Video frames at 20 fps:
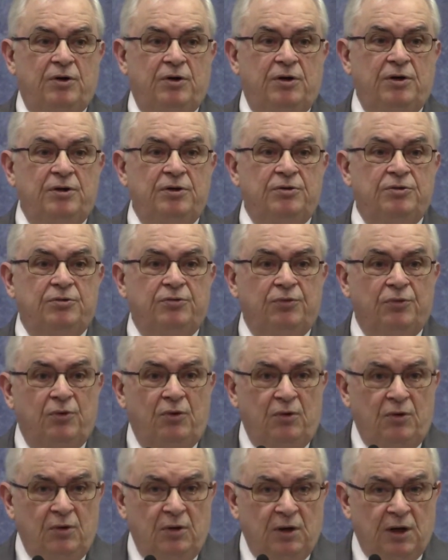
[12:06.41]

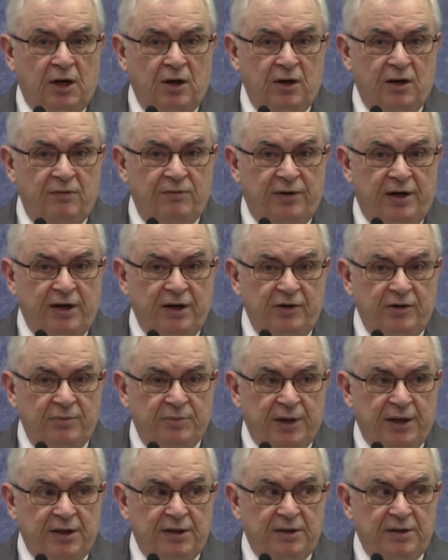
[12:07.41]
control our
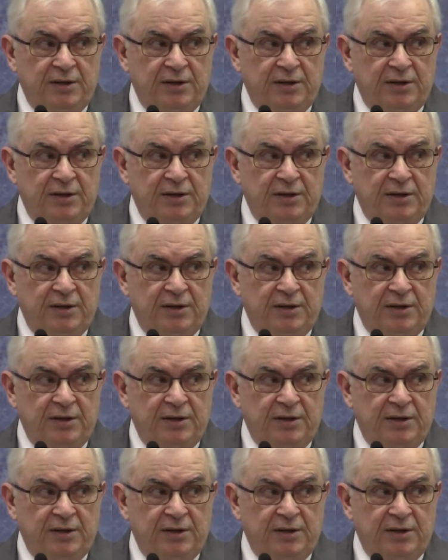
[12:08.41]
environment.